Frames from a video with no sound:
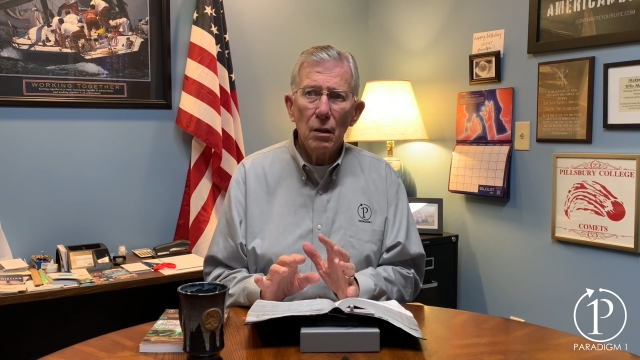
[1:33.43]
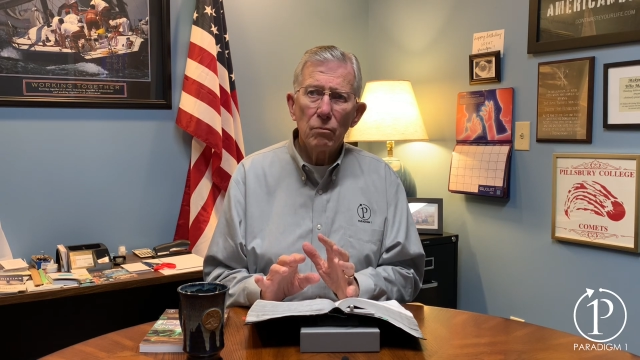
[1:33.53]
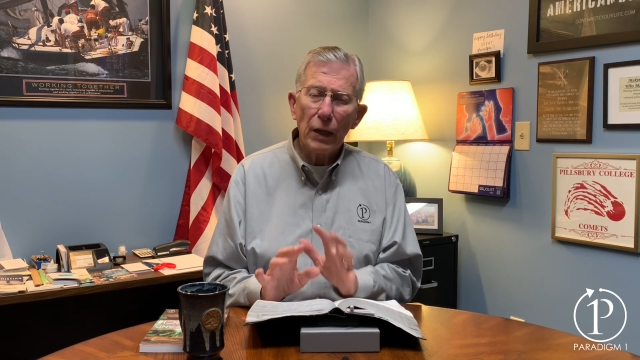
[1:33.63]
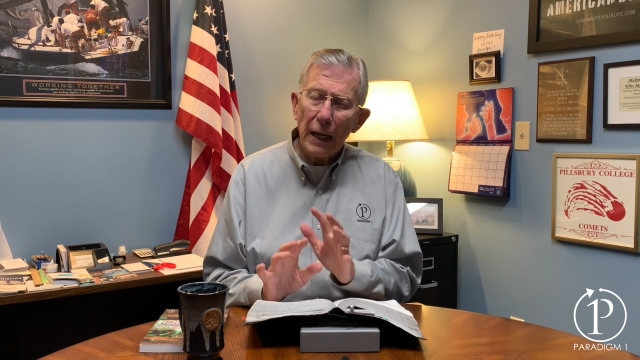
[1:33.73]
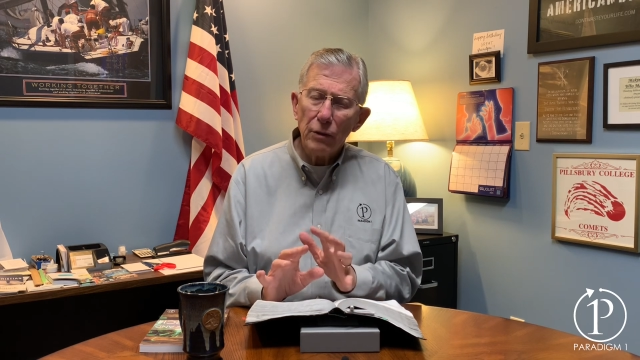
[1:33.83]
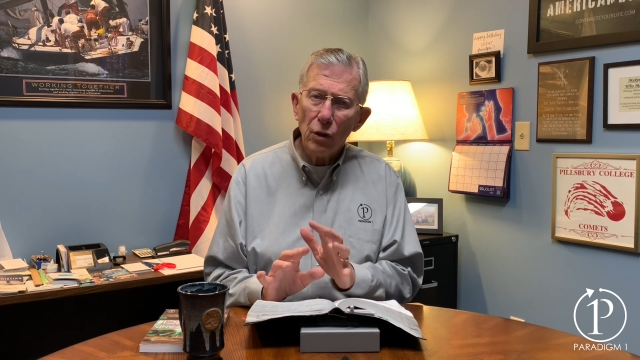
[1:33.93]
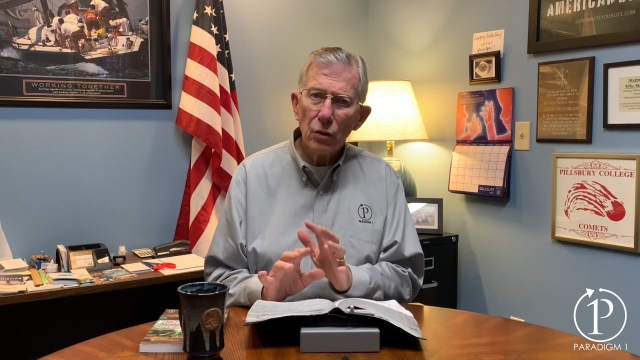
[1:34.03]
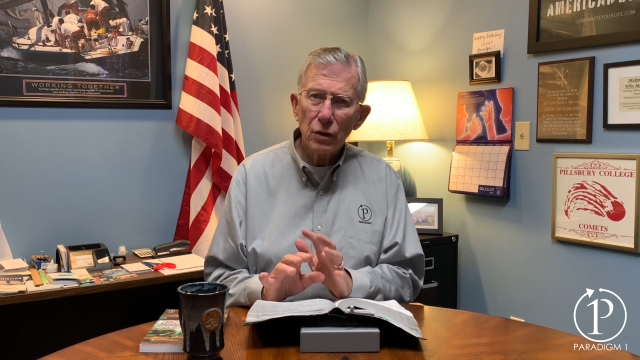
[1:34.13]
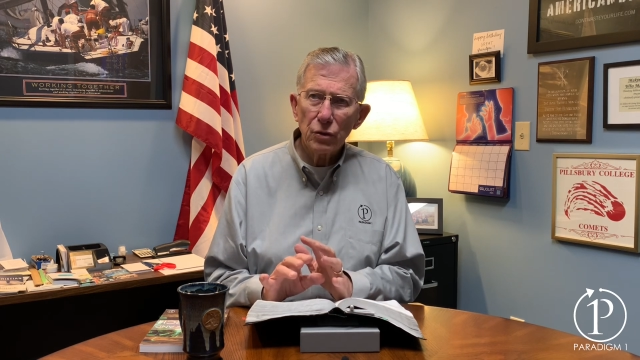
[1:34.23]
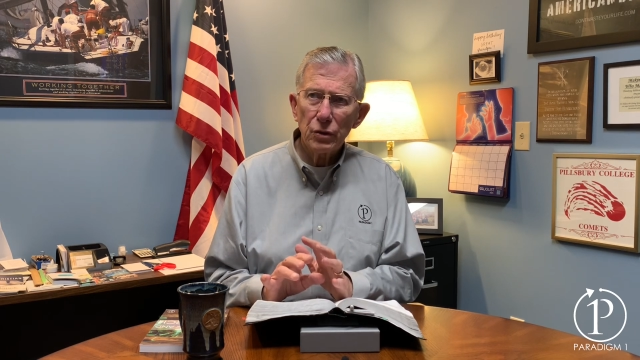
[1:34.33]
But I
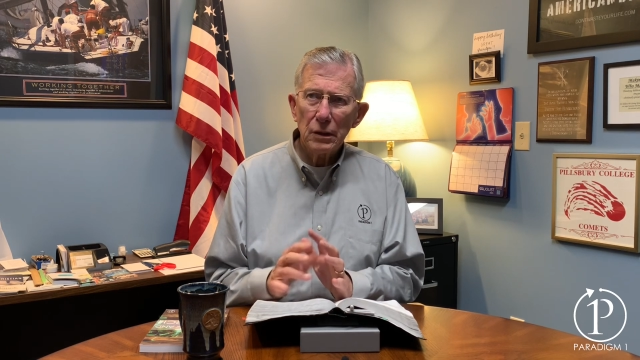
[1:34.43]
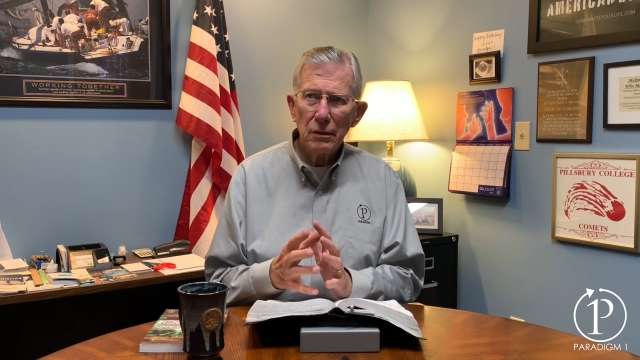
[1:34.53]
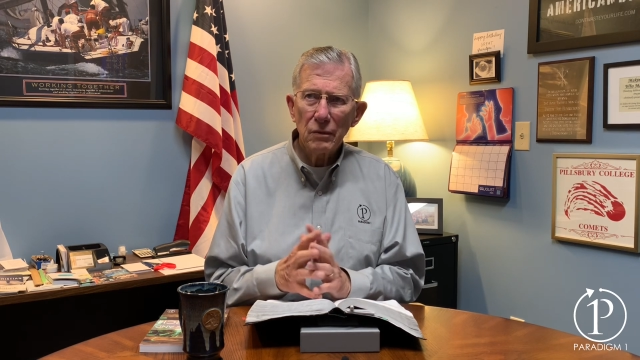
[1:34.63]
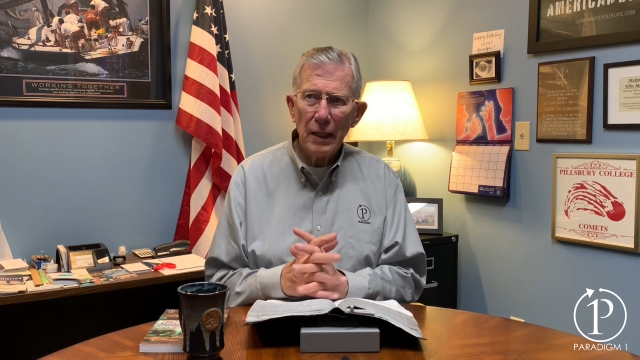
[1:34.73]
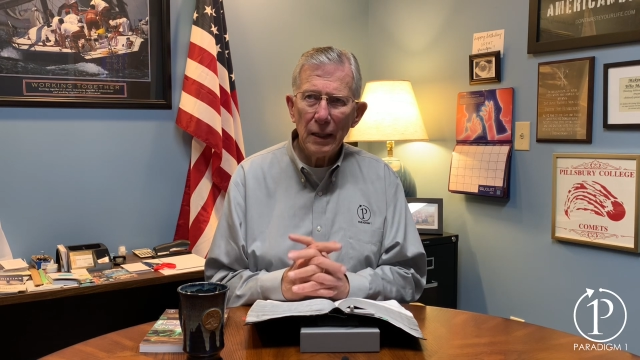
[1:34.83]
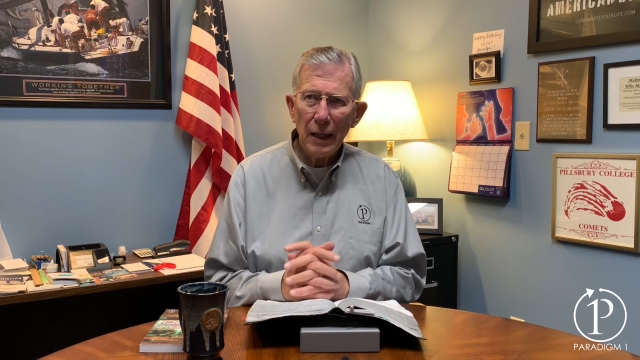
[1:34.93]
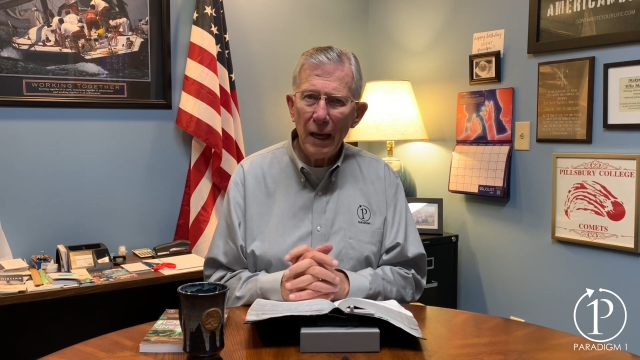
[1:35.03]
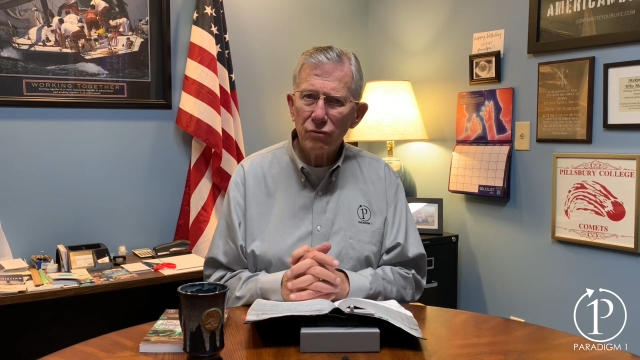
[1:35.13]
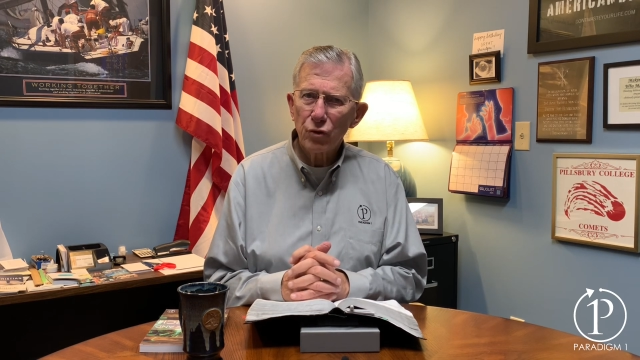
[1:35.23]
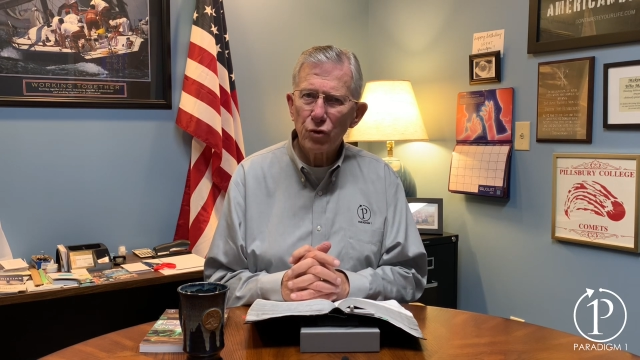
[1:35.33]
noticed that
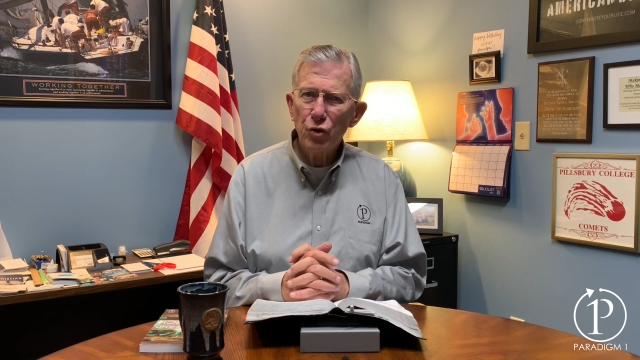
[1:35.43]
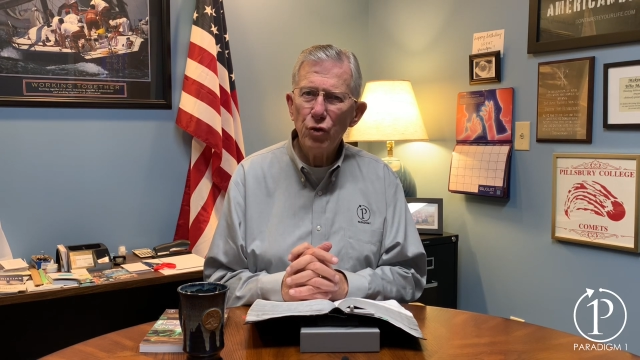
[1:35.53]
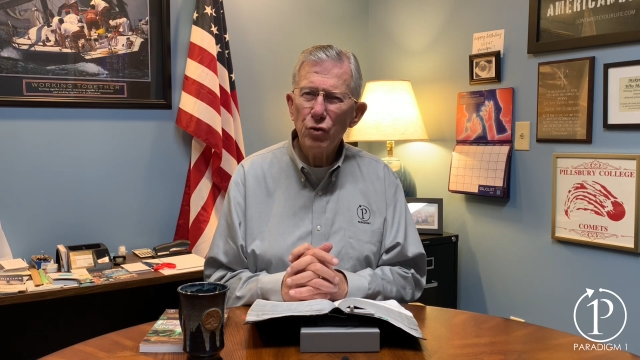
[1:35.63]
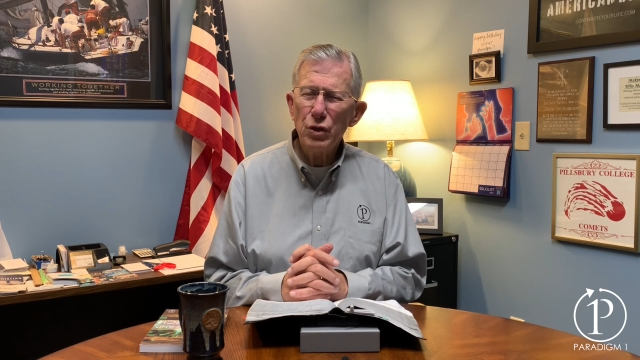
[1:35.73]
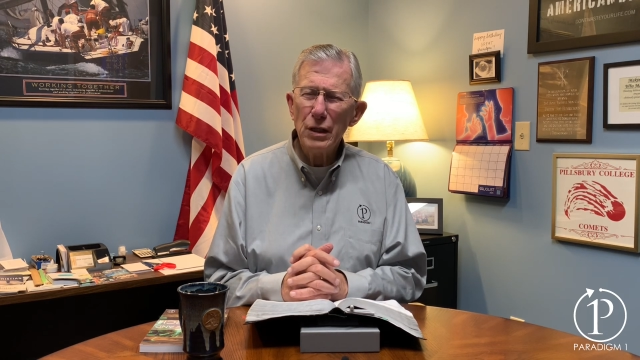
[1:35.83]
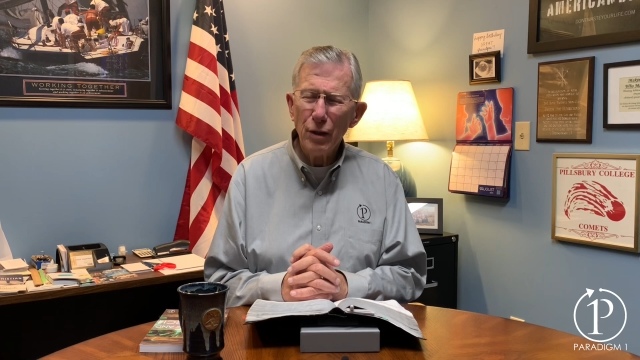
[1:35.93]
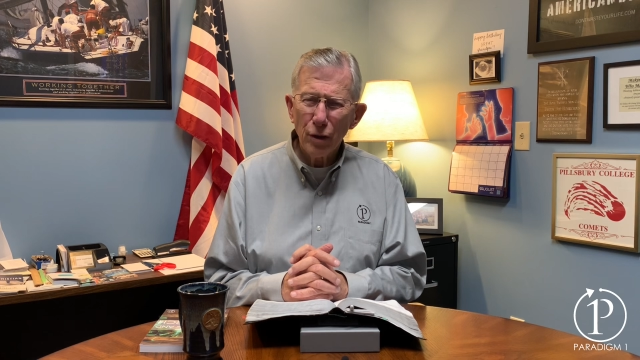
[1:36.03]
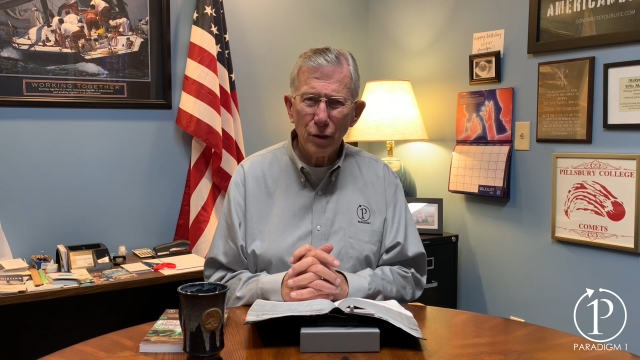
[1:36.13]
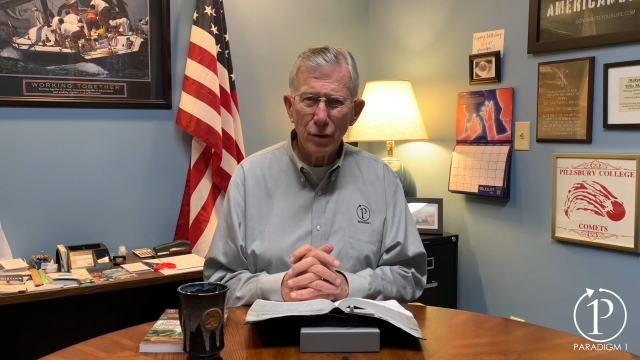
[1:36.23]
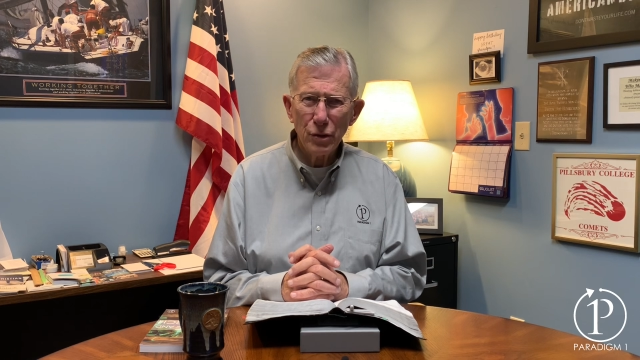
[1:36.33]
after two
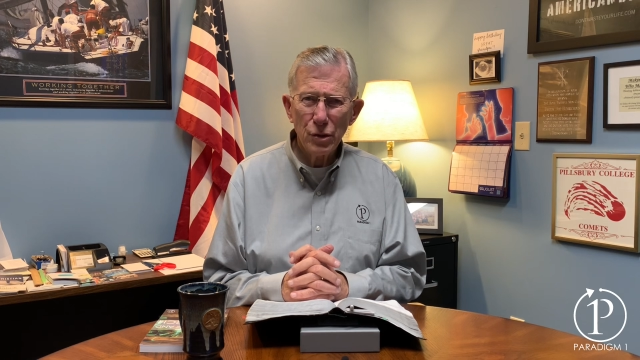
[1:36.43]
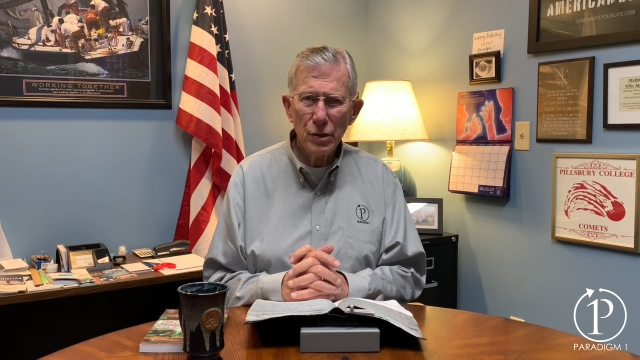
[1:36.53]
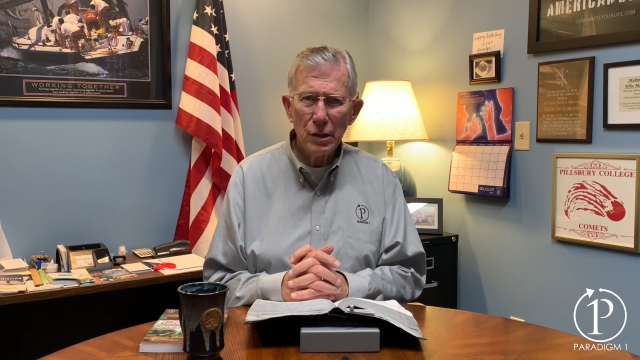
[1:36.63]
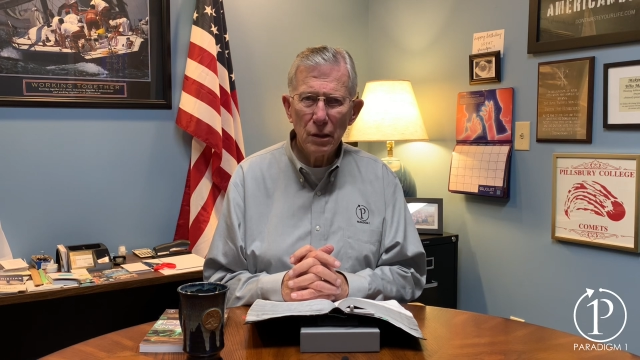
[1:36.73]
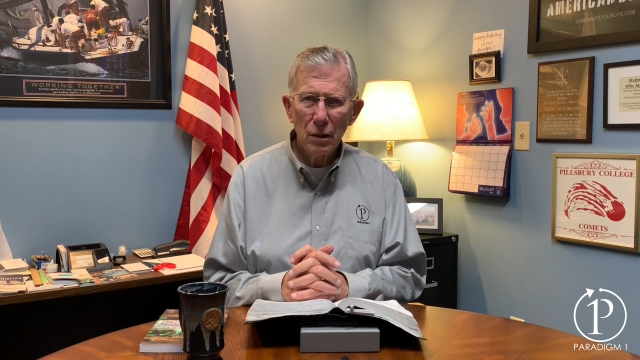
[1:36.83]
years,